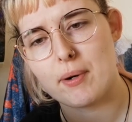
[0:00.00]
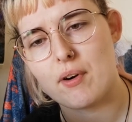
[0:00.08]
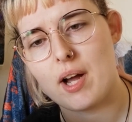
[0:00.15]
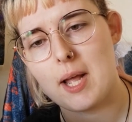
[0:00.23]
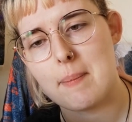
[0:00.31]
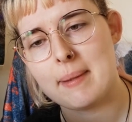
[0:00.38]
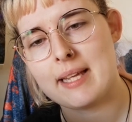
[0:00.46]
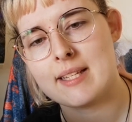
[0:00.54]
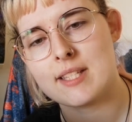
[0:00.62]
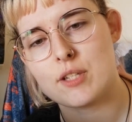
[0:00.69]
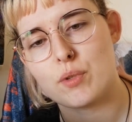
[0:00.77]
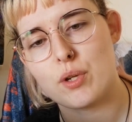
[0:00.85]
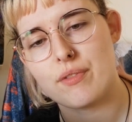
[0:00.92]
The Pariah
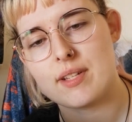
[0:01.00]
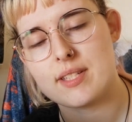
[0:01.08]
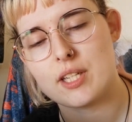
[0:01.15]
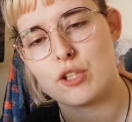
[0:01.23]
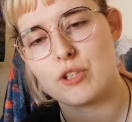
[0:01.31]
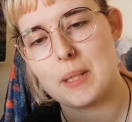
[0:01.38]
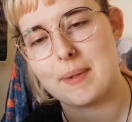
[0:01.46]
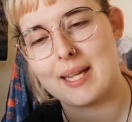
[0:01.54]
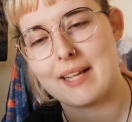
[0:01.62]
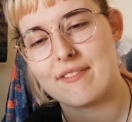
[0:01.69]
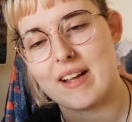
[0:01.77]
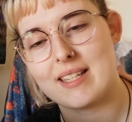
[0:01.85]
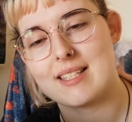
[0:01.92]
begins a ruthless and
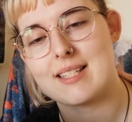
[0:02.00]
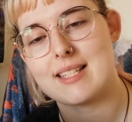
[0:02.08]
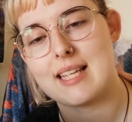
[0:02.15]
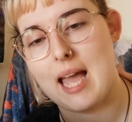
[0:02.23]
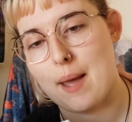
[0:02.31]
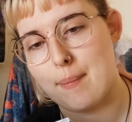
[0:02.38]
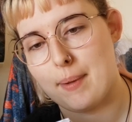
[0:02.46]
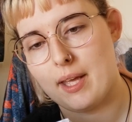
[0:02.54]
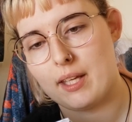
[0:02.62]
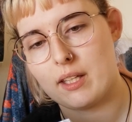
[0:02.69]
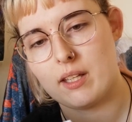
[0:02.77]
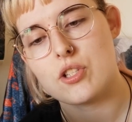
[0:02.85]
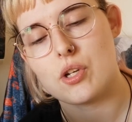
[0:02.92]
gripping fantasy epic.
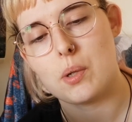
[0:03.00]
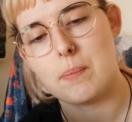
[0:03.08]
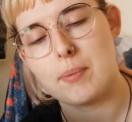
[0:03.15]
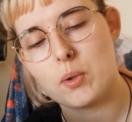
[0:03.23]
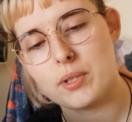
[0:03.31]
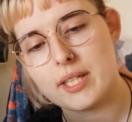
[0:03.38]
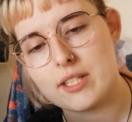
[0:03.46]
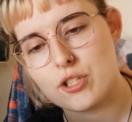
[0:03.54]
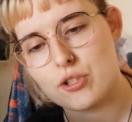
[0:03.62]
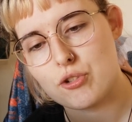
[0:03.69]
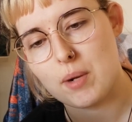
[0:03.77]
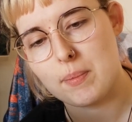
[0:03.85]
So born into the